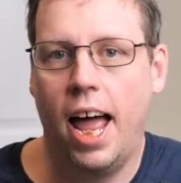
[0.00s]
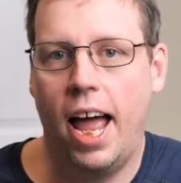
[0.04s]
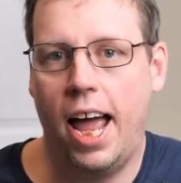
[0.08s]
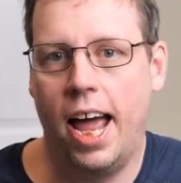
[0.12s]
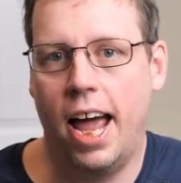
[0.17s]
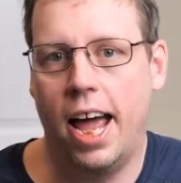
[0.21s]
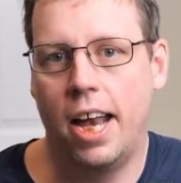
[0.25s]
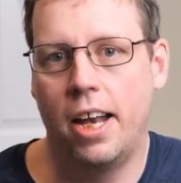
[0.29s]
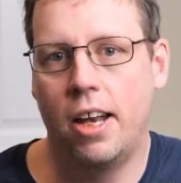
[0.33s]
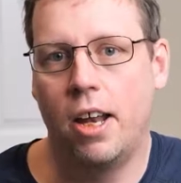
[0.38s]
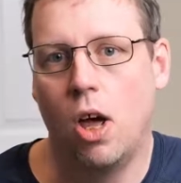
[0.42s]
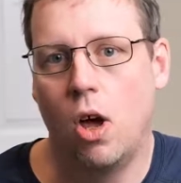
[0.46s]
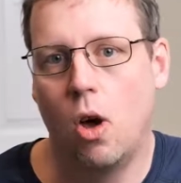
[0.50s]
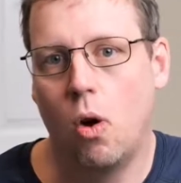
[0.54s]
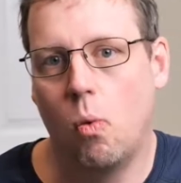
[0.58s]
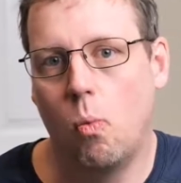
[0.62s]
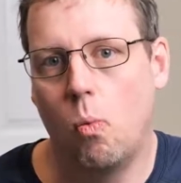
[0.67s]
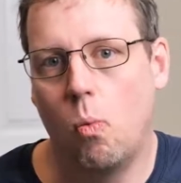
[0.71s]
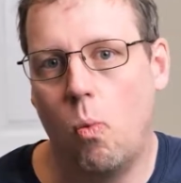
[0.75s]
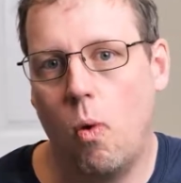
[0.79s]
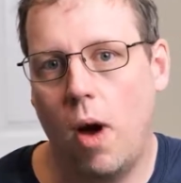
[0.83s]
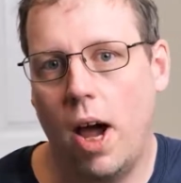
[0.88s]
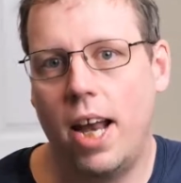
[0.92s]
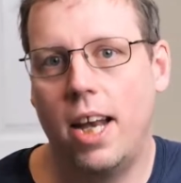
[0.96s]
And
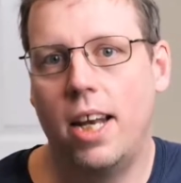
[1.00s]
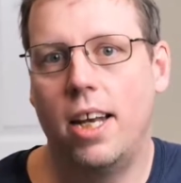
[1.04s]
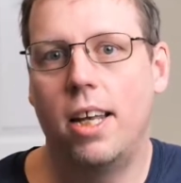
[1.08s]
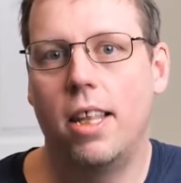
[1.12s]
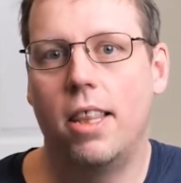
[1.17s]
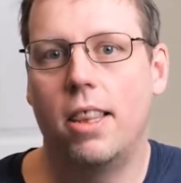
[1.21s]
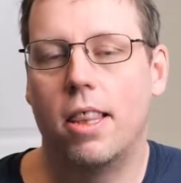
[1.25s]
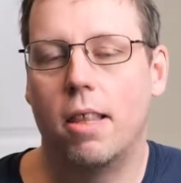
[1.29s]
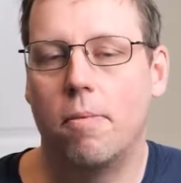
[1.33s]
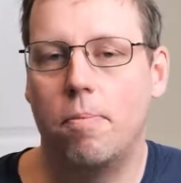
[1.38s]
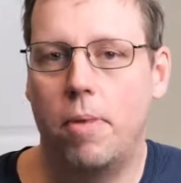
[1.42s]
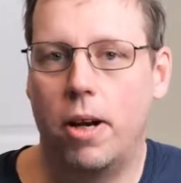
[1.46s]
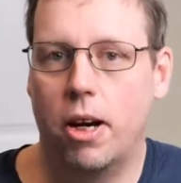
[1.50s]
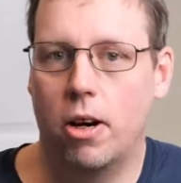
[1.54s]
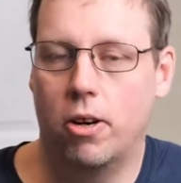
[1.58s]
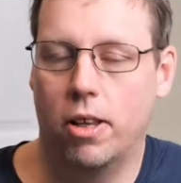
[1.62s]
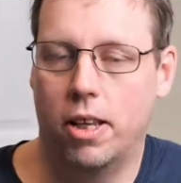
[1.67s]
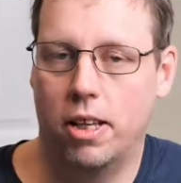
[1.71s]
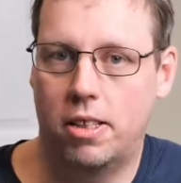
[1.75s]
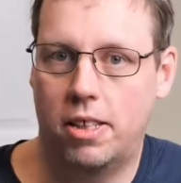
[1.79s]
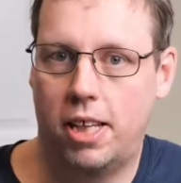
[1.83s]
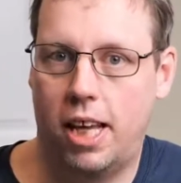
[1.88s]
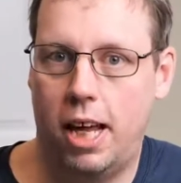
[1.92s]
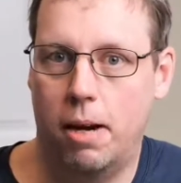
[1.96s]
when the
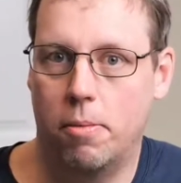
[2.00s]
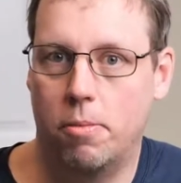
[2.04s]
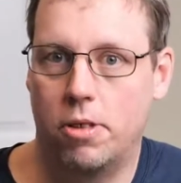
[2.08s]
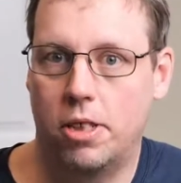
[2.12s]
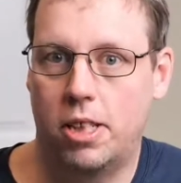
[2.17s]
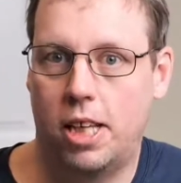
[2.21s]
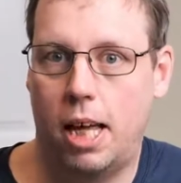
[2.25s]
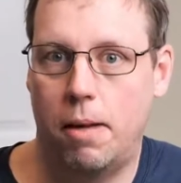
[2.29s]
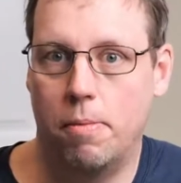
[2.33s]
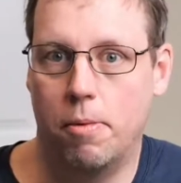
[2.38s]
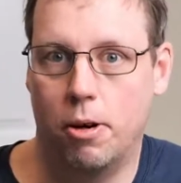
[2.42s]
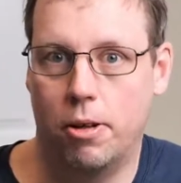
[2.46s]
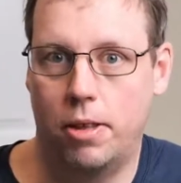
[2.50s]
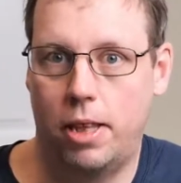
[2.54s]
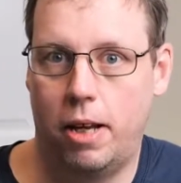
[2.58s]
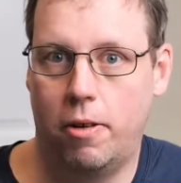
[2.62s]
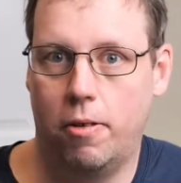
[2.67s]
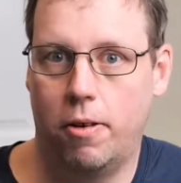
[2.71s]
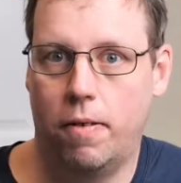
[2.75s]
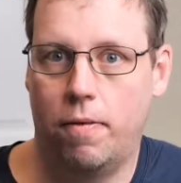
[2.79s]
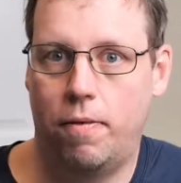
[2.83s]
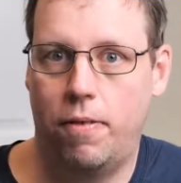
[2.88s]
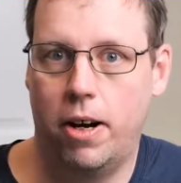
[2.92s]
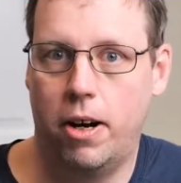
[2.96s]
mirrorless cameras came out, they
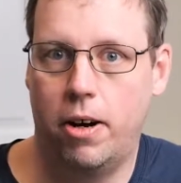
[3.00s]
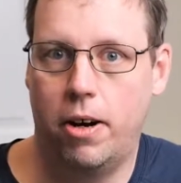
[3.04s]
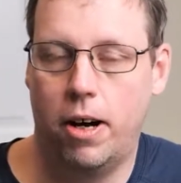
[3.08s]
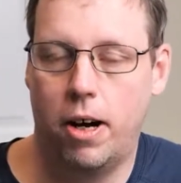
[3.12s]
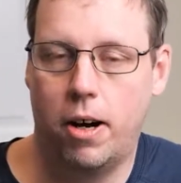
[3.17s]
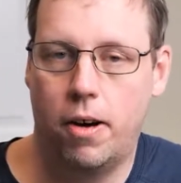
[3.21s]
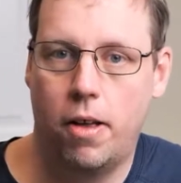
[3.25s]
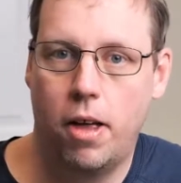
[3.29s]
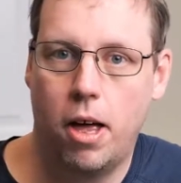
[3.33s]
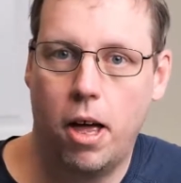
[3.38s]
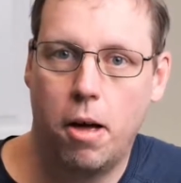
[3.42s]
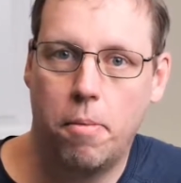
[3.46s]
were inferior.